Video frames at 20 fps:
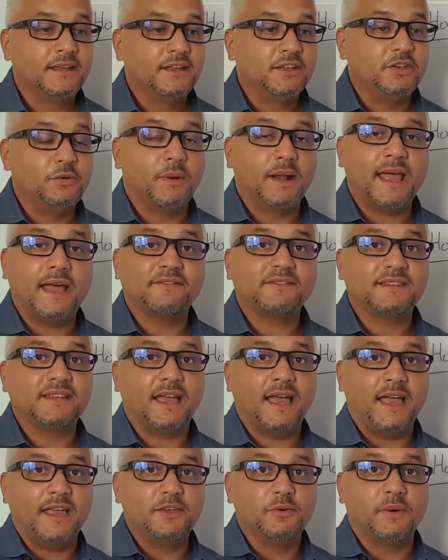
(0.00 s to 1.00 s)
You want
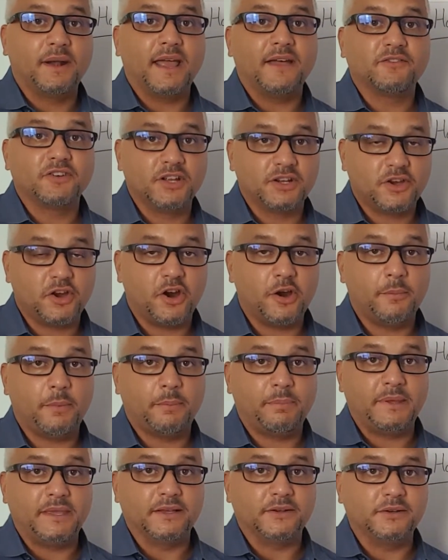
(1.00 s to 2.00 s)
to have good curb
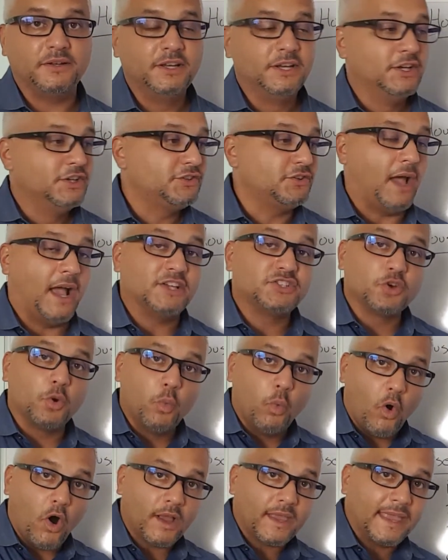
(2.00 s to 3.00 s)
appeal. So as you're
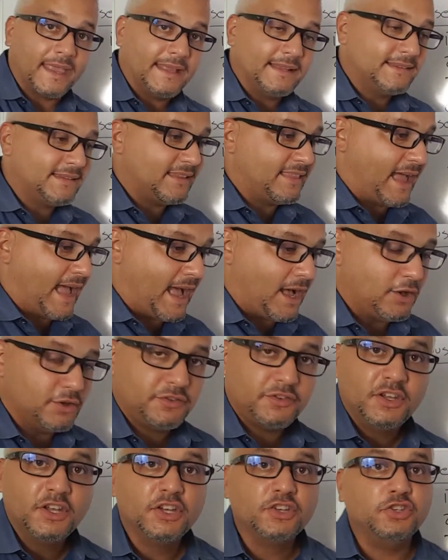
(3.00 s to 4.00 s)
walking into the
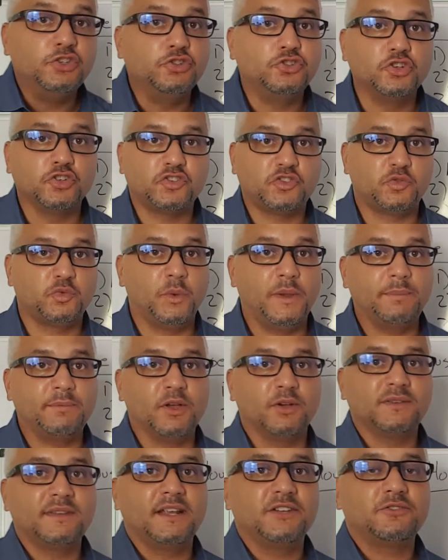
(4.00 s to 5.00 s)
house, you just sweep
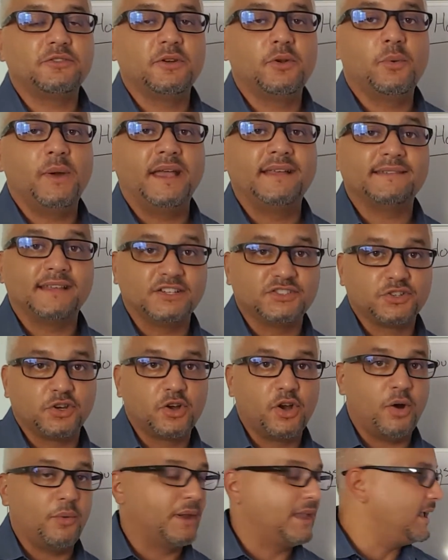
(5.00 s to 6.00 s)
those entryways as you're
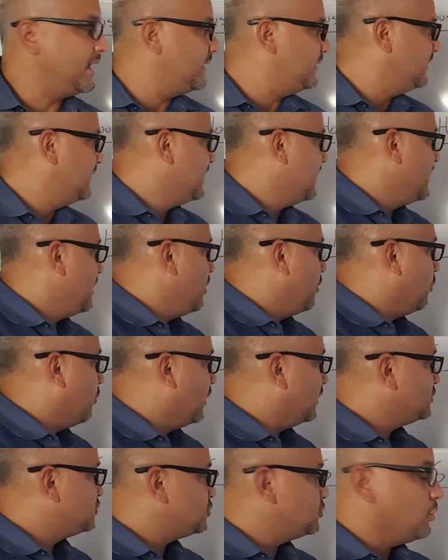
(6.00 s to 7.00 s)
going in.
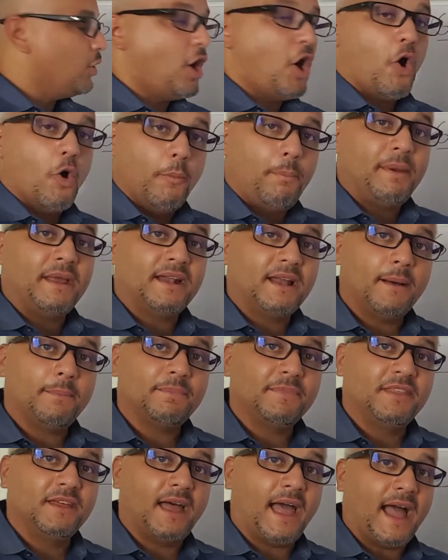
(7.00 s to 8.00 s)
Once you open
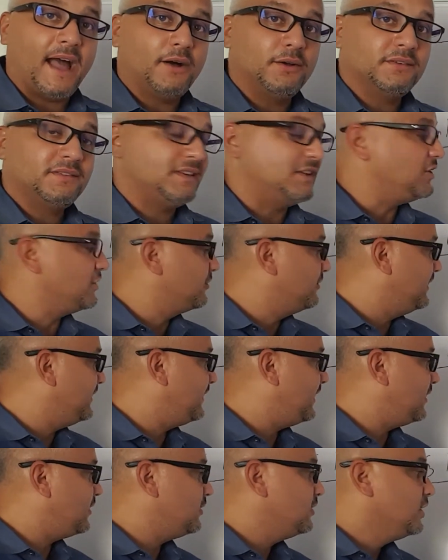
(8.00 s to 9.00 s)
up the house and you're in
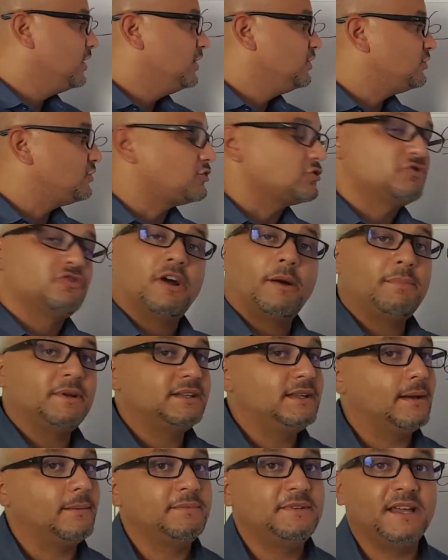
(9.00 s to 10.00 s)
there, scrub a
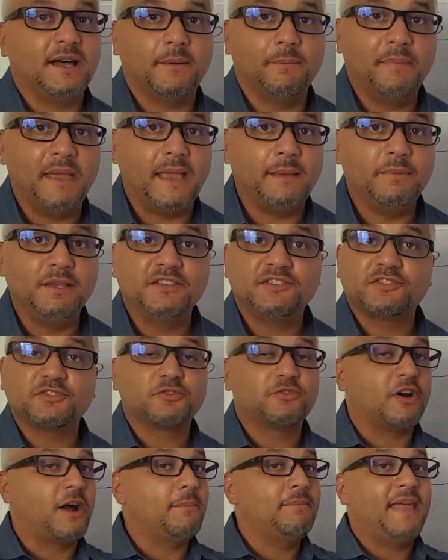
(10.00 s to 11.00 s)
dub, baby.
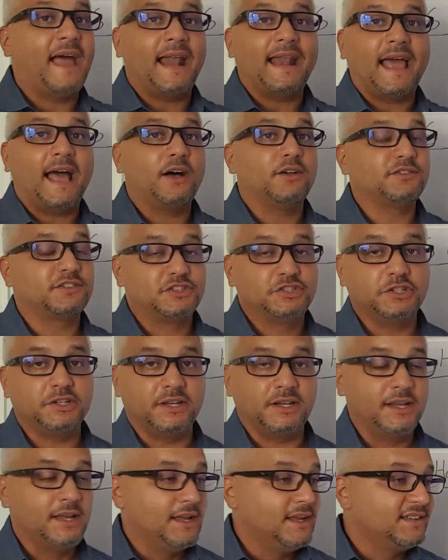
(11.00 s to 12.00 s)
Scrub that house
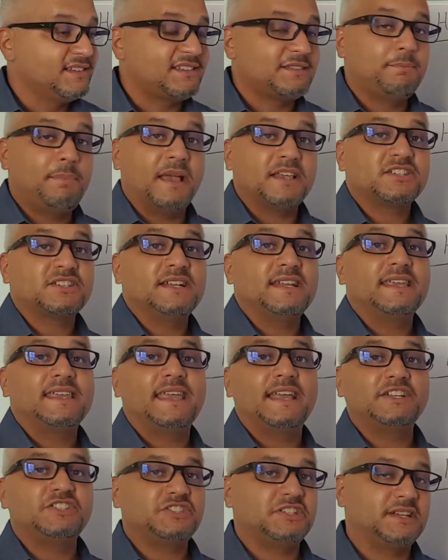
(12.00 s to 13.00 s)
good, especially
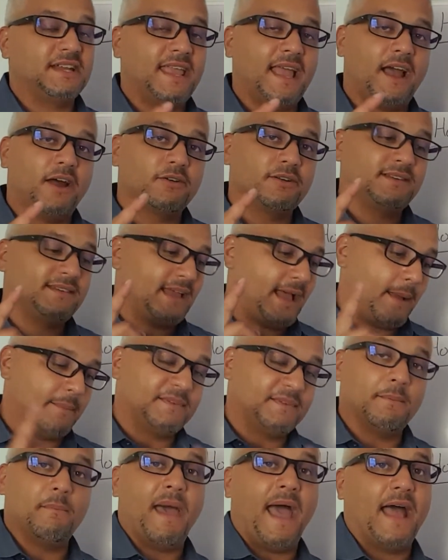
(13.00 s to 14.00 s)
kitchen
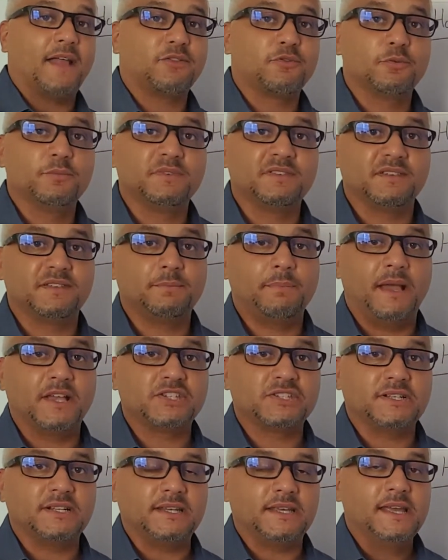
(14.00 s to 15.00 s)
countertops and bathrooms
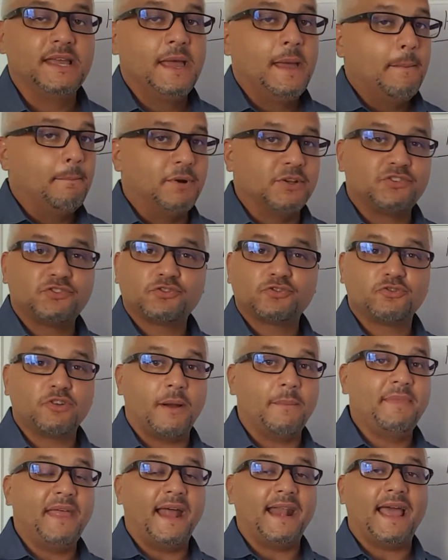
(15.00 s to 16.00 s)
especially. But
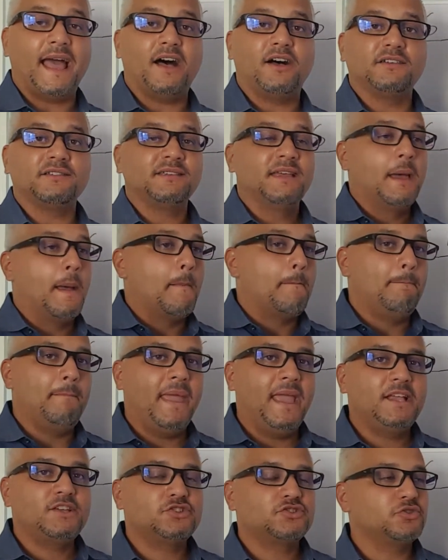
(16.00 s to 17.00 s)
scrub that house.
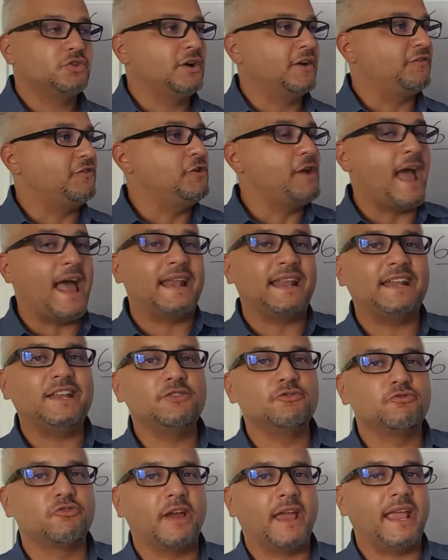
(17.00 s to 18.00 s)
Make sure if you had any
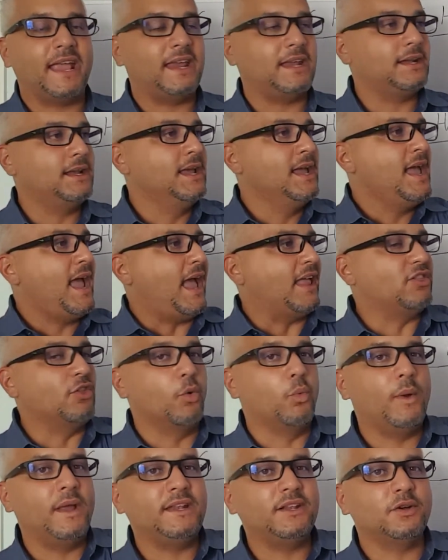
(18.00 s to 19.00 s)
rain and the
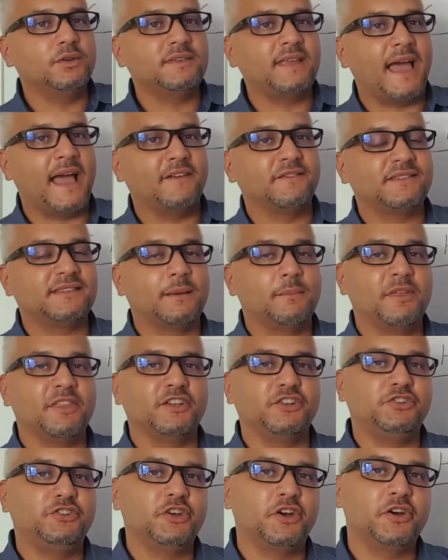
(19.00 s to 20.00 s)
windows have some of
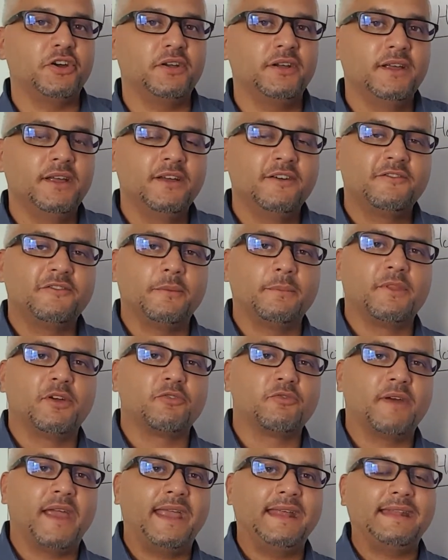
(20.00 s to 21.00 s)
the dirt from the
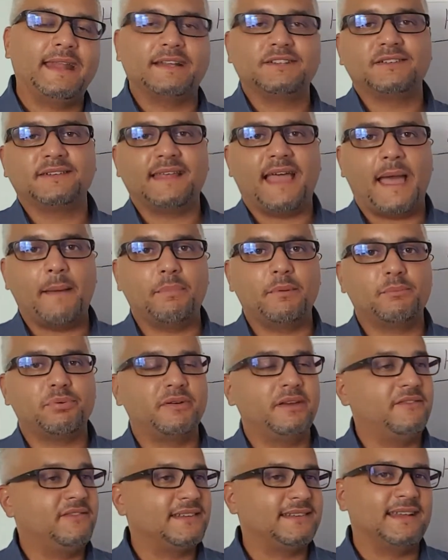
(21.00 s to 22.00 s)
rain that just happened
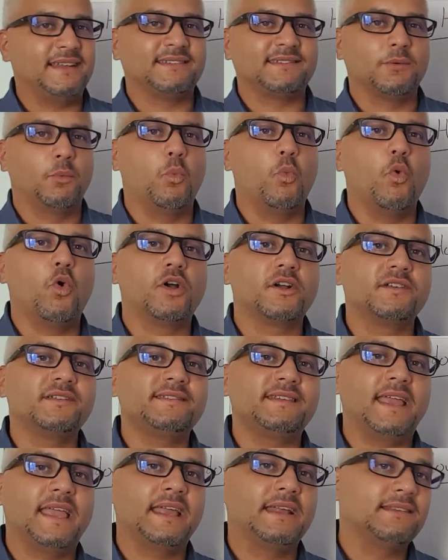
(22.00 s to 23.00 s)
previously and some water
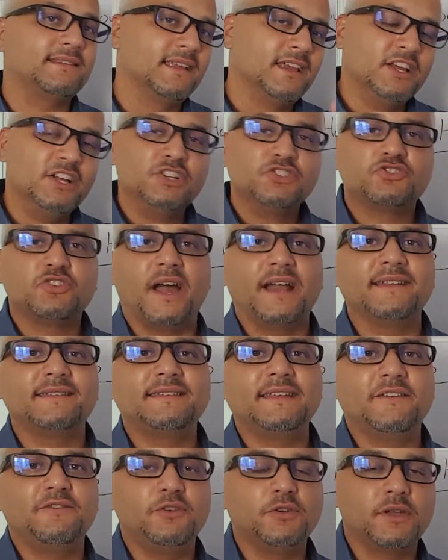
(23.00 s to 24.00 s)
stains, try to
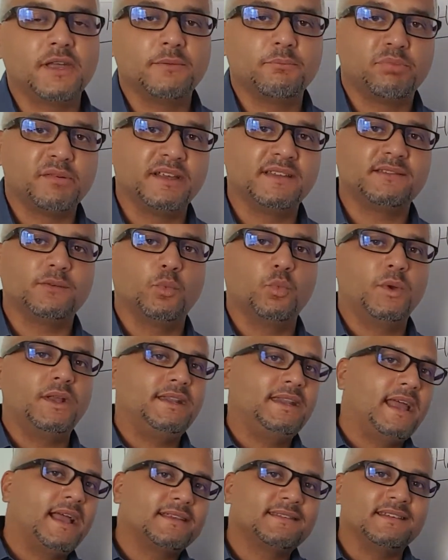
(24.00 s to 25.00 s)
see if you can bring some
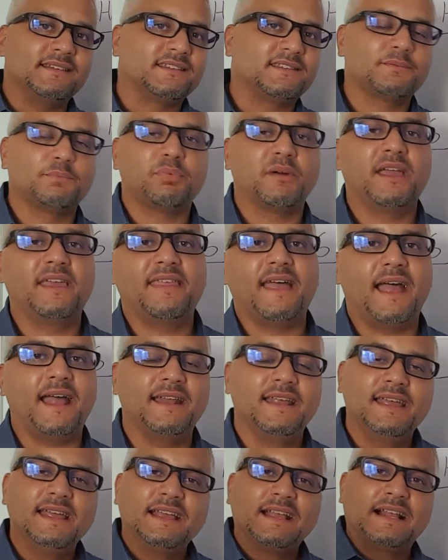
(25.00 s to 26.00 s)
Windex and spray
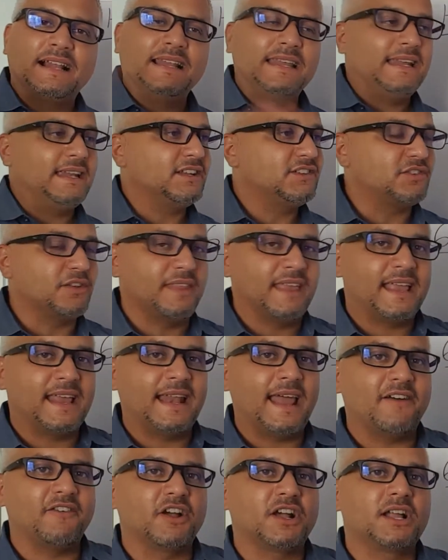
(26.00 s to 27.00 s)
that, clean it so they can
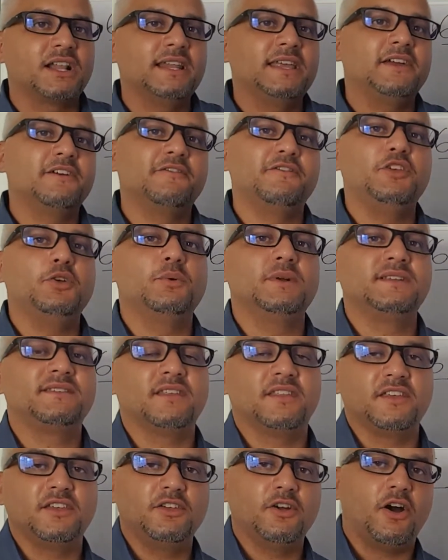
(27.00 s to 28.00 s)
have a clear view
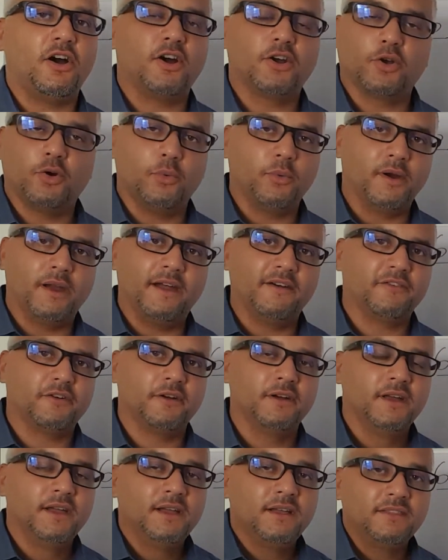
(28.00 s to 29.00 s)
into the yard or
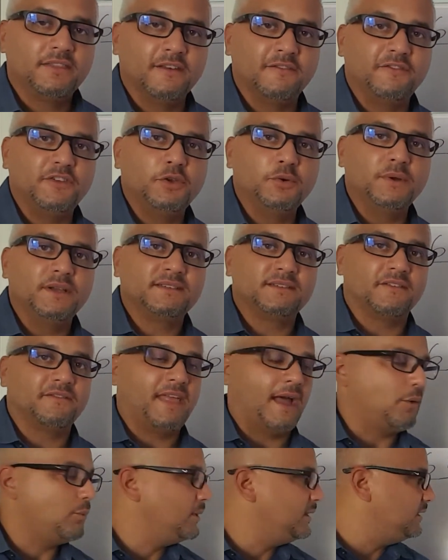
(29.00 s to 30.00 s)
wherever the view is of
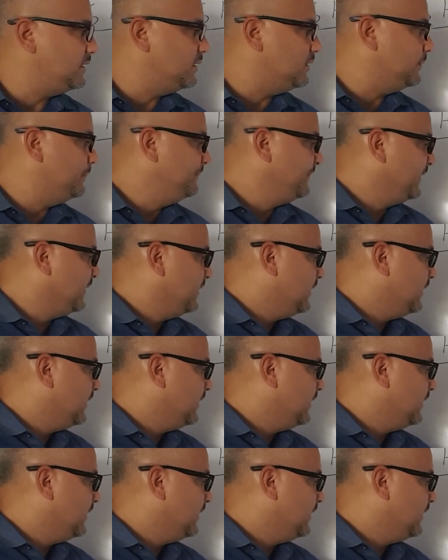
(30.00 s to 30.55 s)
that window.